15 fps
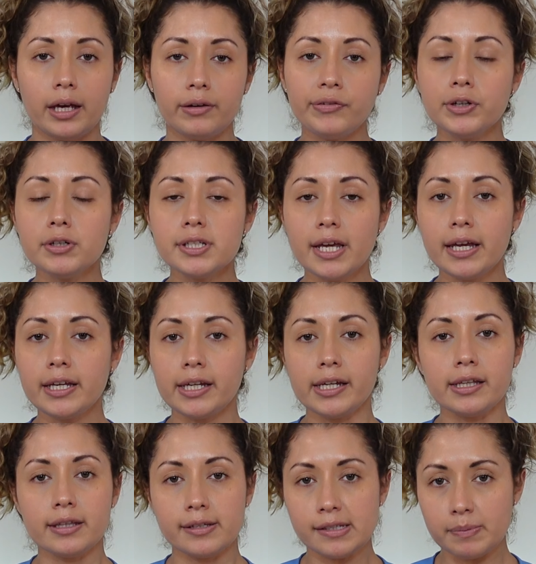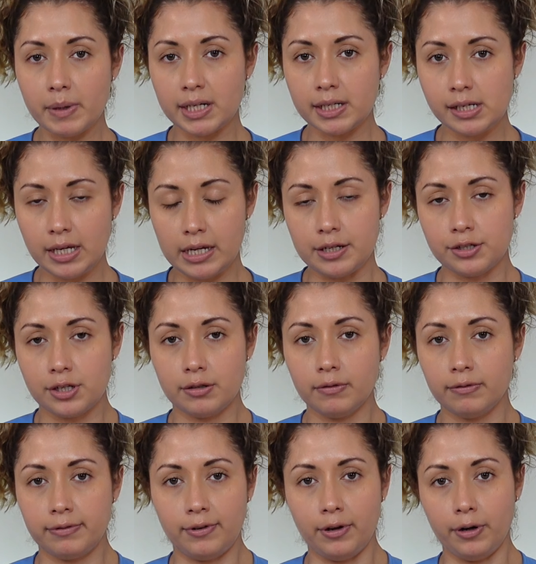If you're taking this medication
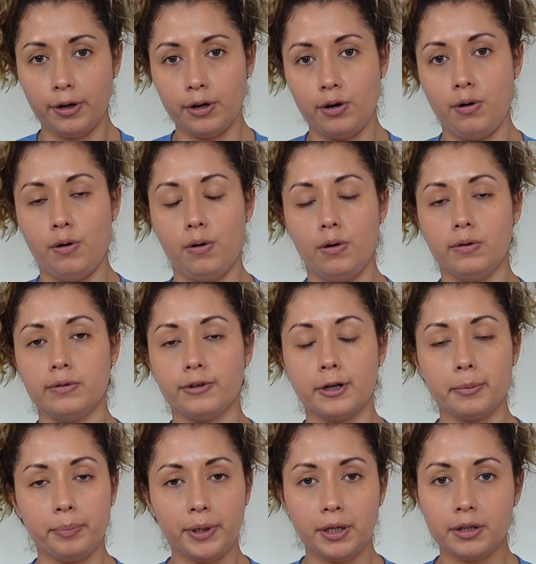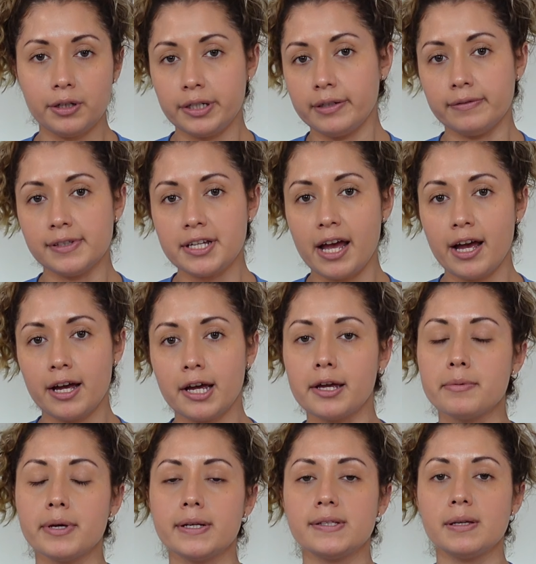for over a period of
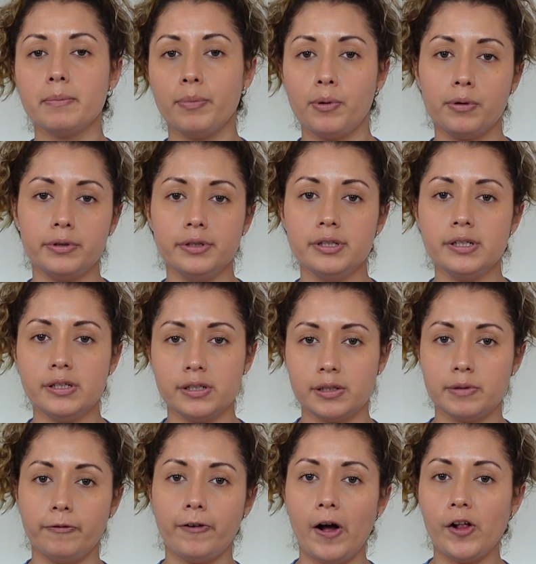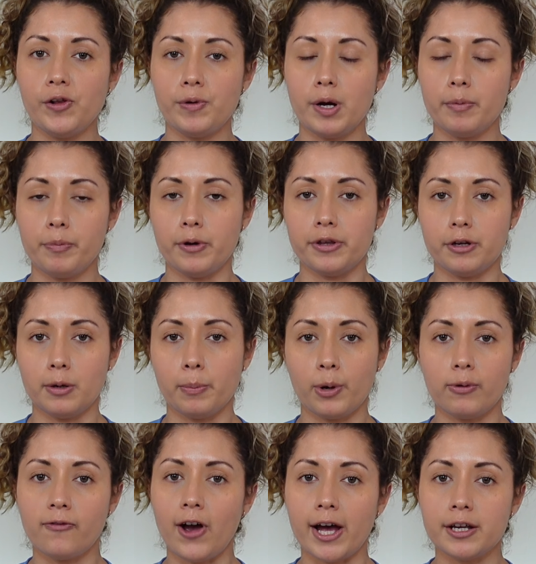time, it's important to follow up with your
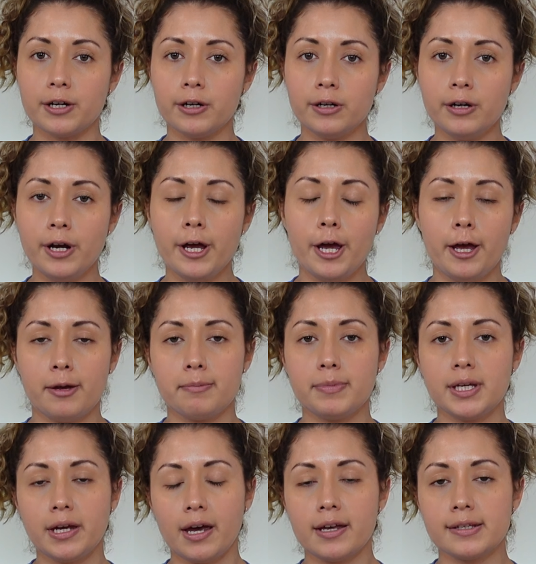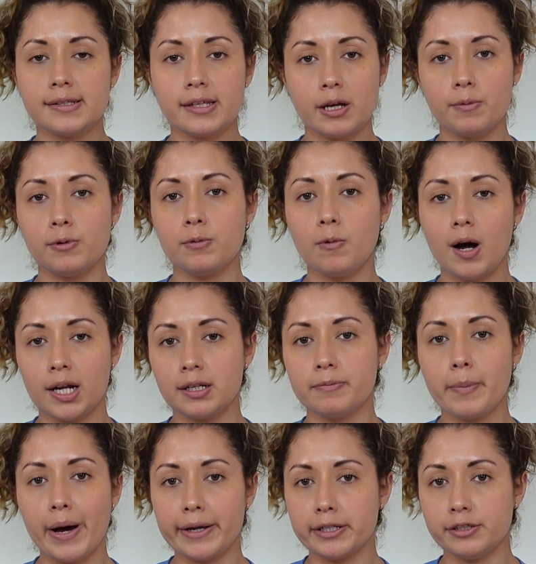provider because they will want to
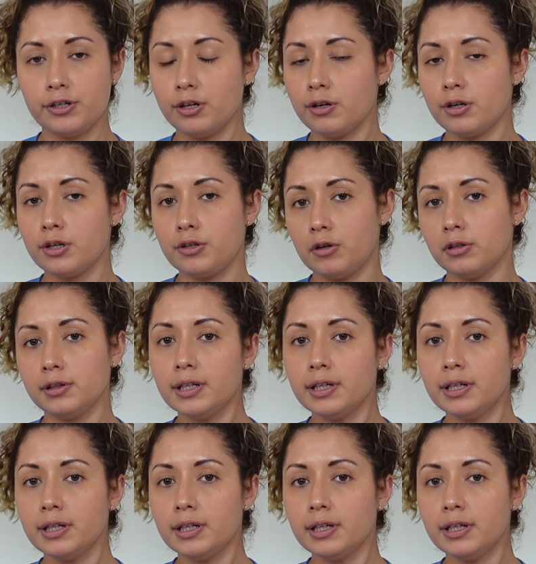monitor your